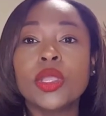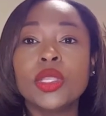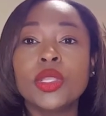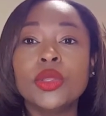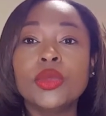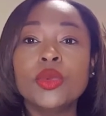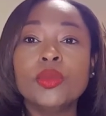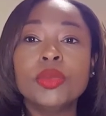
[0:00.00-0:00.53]

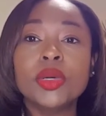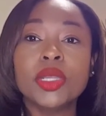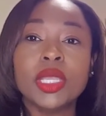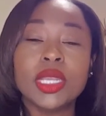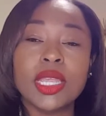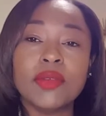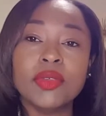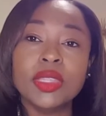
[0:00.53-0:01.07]
you
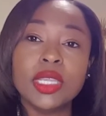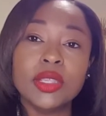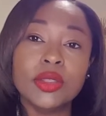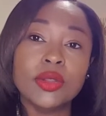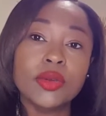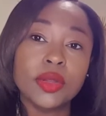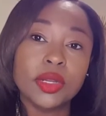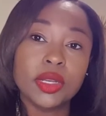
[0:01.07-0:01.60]
booking everything you're
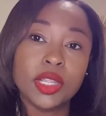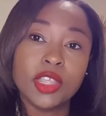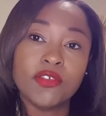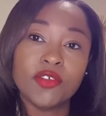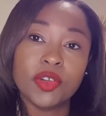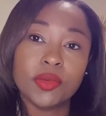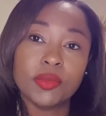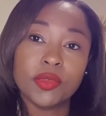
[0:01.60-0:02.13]
going to need
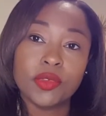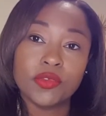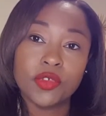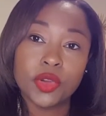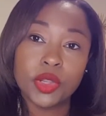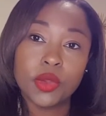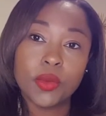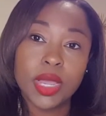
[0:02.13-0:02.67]

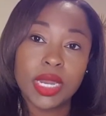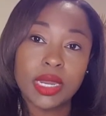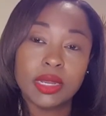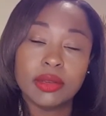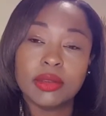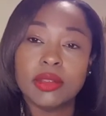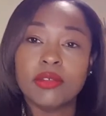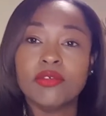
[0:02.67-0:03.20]
for your
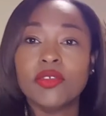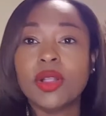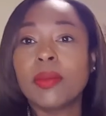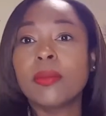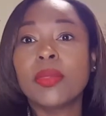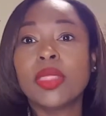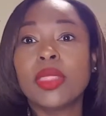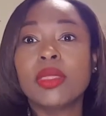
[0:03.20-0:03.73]
wedding,
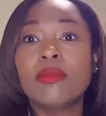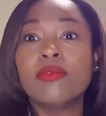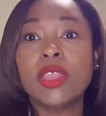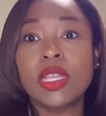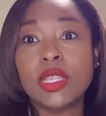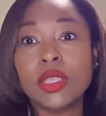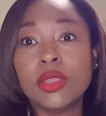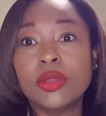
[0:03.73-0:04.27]
from the
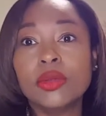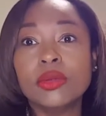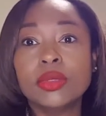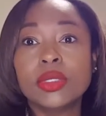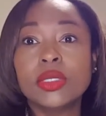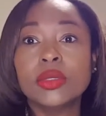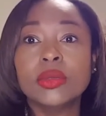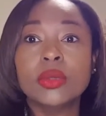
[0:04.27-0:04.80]
venue
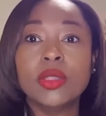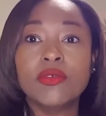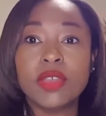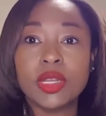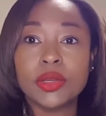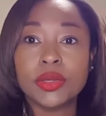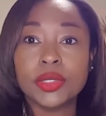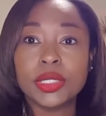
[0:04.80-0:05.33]
to the
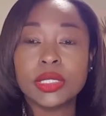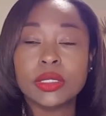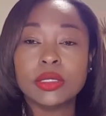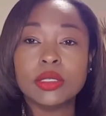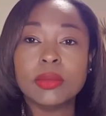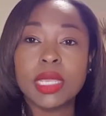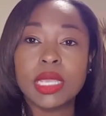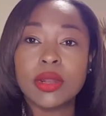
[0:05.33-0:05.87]
vendors,
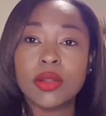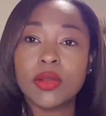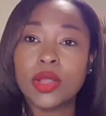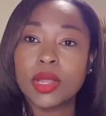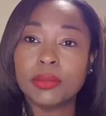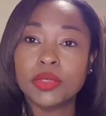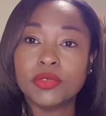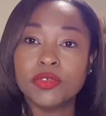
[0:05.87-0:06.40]
to make it all
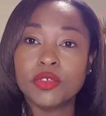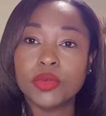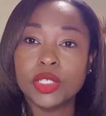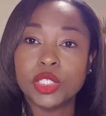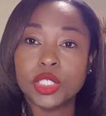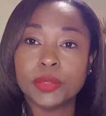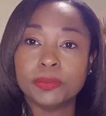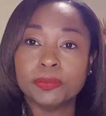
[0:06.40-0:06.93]
come to
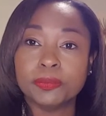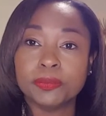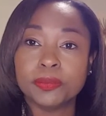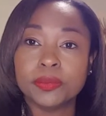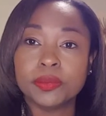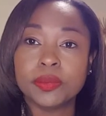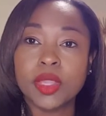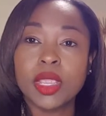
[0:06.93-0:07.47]
fruition.
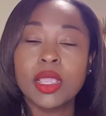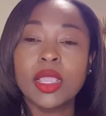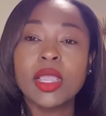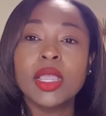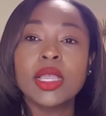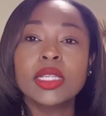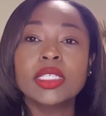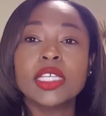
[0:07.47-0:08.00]

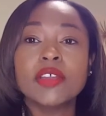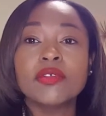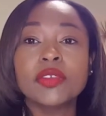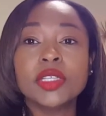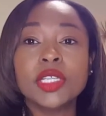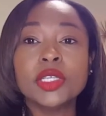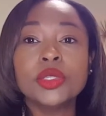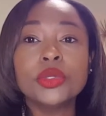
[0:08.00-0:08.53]

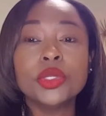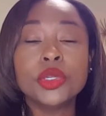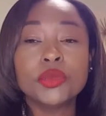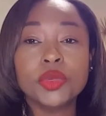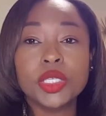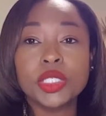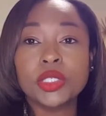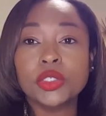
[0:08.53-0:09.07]
Definitely do your
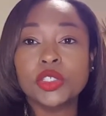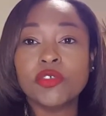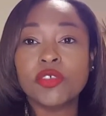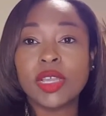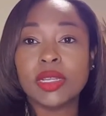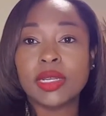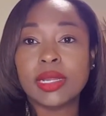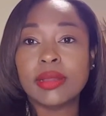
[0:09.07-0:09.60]
research to
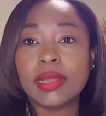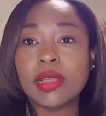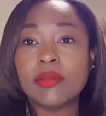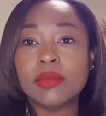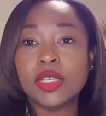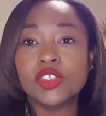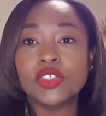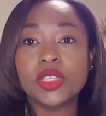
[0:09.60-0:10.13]
find out how
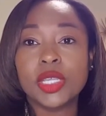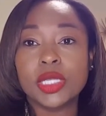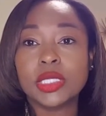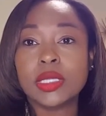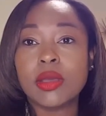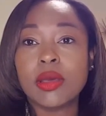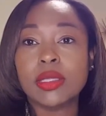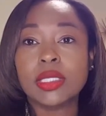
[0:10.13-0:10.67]
much things
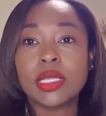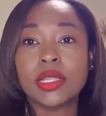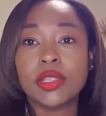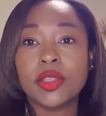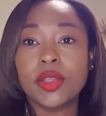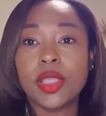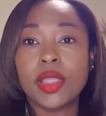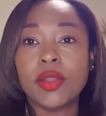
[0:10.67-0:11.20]
cost in
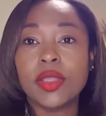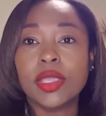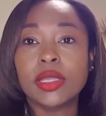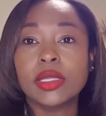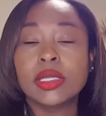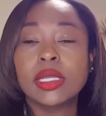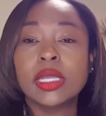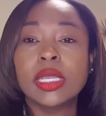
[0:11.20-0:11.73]
your
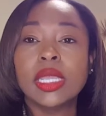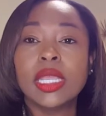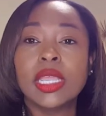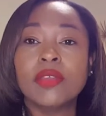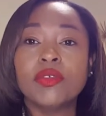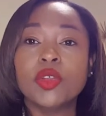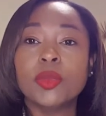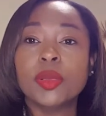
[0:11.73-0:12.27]
area.
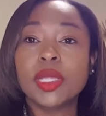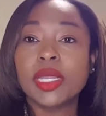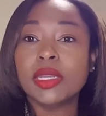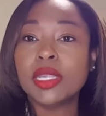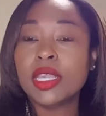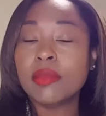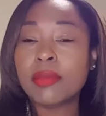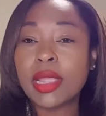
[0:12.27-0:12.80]
If you're planning
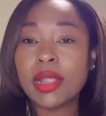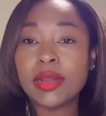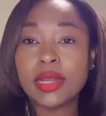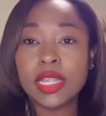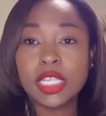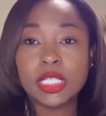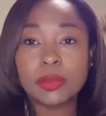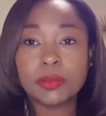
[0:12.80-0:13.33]
to get married
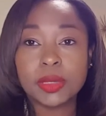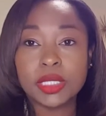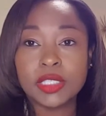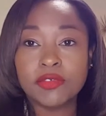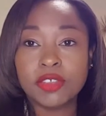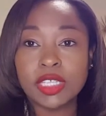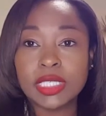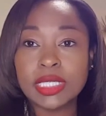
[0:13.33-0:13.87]
in a
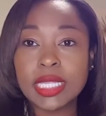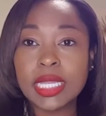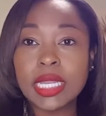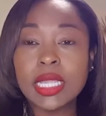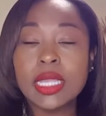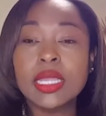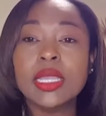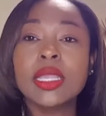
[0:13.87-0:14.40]
specific
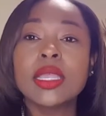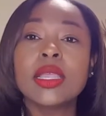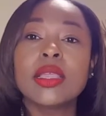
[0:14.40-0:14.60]
city,